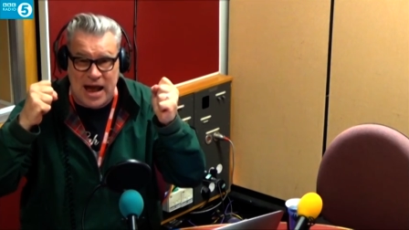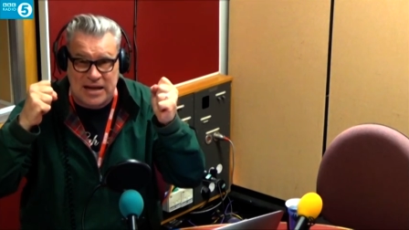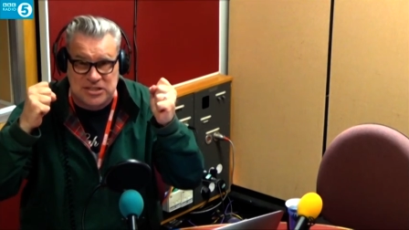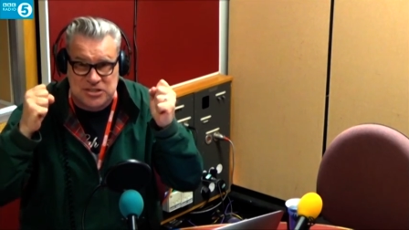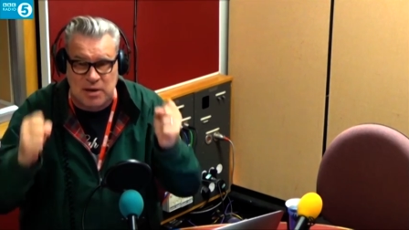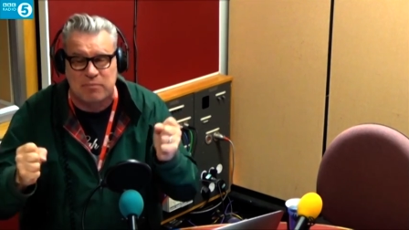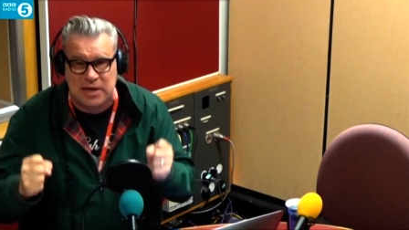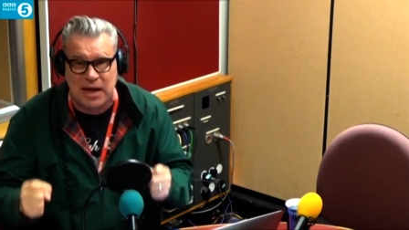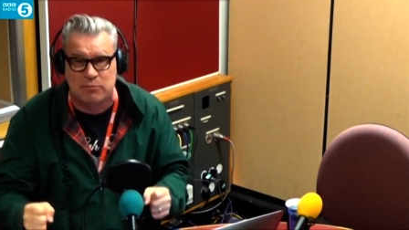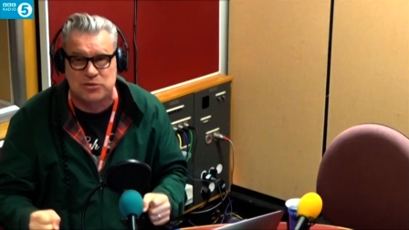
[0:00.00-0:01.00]
and something
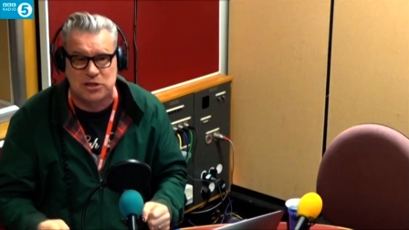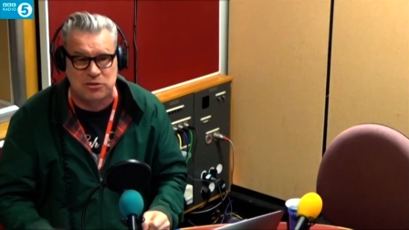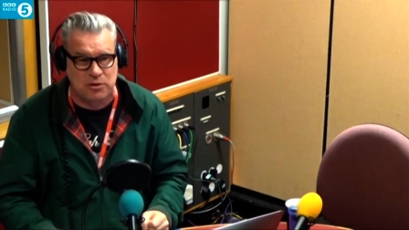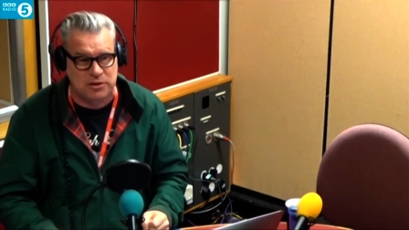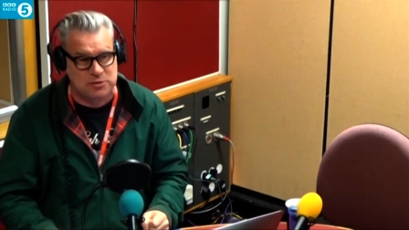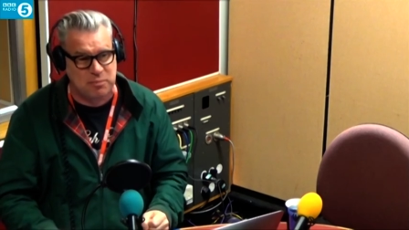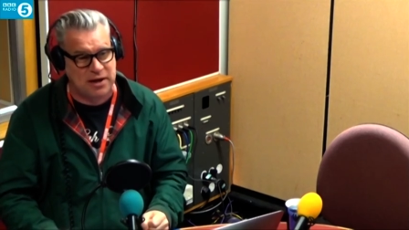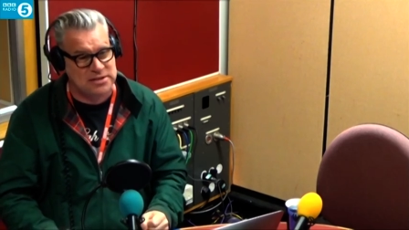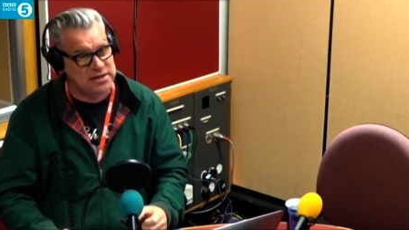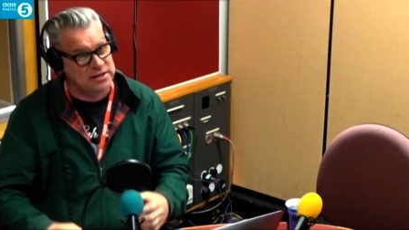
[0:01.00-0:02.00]
happens that you don't
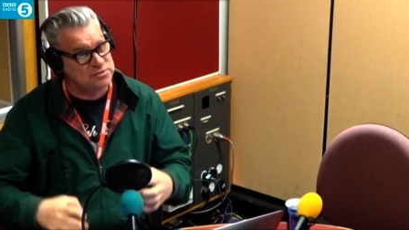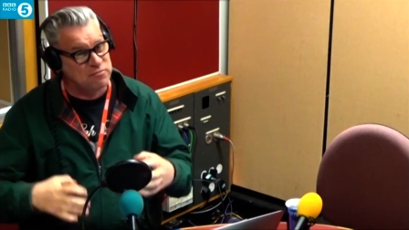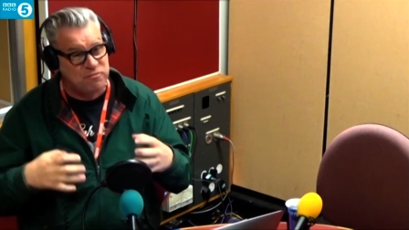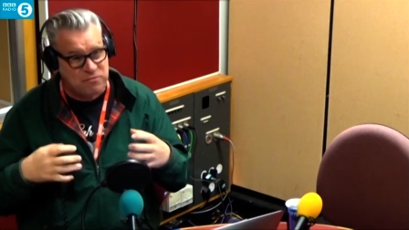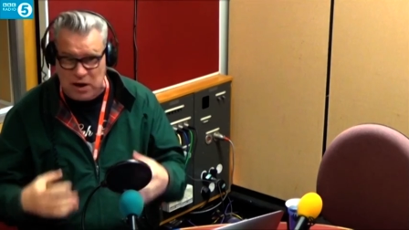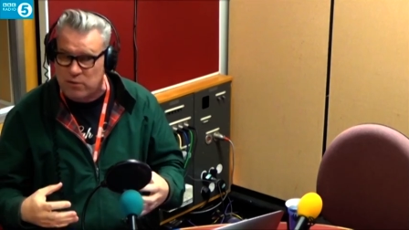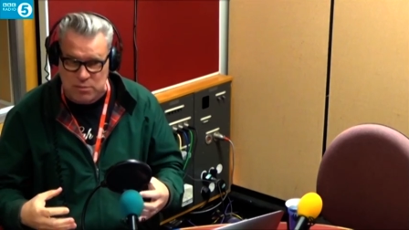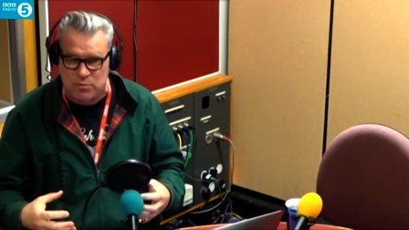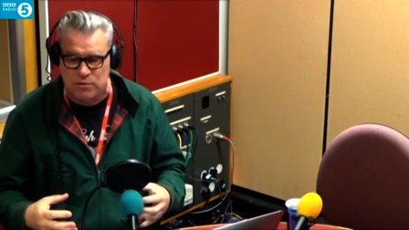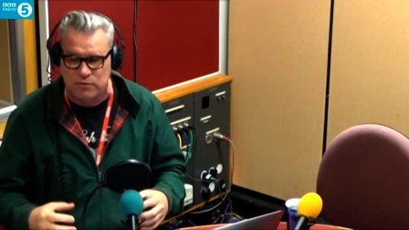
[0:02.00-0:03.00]
expect, and it's very
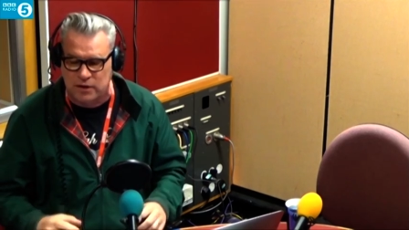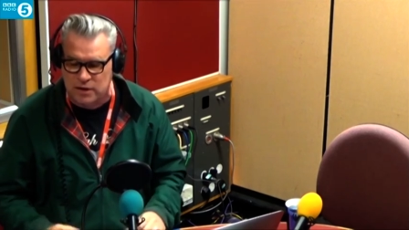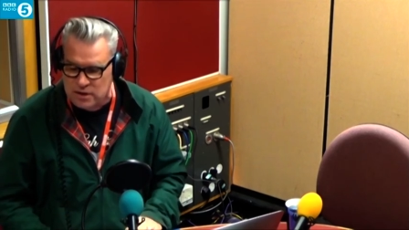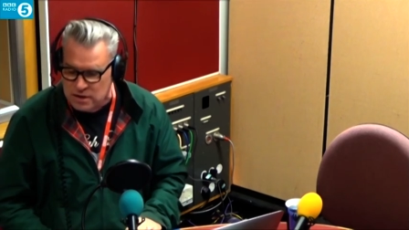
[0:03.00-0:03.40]
moving.